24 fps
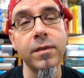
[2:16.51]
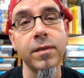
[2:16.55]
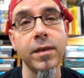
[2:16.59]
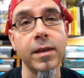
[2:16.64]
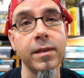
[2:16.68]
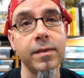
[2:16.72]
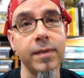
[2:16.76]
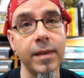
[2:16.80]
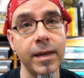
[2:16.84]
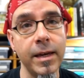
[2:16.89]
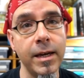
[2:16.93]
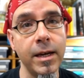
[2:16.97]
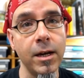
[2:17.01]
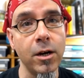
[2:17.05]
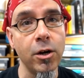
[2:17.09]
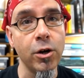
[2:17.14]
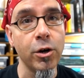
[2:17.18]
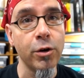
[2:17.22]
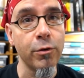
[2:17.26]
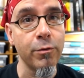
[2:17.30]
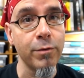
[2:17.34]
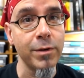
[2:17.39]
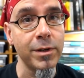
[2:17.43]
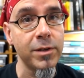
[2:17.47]
that they
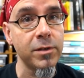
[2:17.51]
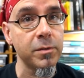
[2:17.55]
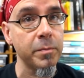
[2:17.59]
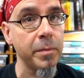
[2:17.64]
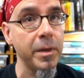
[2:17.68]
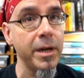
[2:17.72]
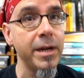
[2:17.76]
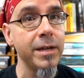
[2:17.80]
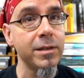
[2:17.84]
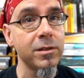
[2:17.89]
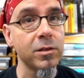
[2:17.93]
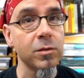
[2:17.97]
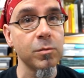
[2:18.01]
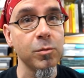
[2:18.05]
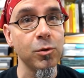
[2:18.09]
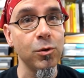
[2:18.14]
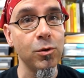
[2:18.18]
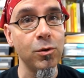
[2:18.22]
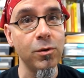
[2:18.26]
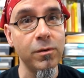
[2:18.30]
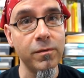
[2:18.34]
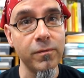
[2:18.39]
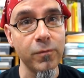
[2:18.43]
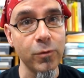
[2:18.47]
are
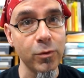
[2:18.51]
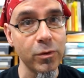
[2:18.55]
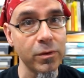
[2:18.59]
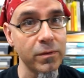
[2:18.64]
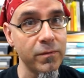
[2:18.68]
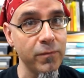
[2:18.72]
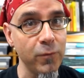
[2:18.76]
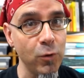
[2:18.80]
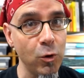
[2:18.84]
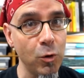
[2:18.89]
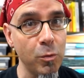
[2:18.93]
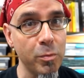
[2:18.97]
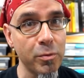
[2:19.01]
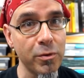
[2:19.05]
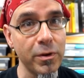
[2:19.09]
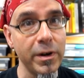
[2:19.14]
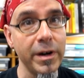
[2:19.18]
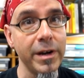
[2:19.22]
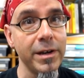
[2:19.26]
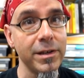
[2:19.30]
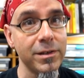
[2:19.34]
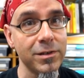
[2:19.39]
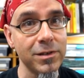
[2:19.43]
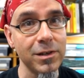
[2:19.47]
responsible for the full
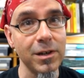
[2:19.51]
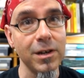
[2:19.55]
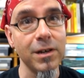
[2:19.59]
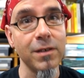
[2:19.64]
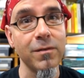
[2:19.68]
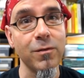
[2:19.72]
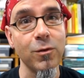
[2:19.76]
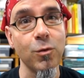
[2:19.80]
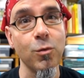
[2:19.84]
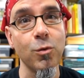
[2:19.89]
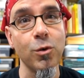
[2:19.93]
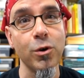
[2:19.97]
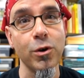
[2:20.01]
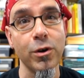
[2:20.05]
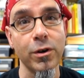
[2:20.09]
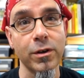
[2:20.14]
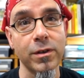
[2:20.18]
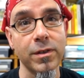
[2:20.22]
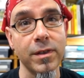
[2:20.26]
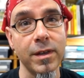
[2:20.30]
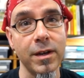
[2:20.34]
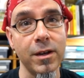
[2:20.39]
price of the work.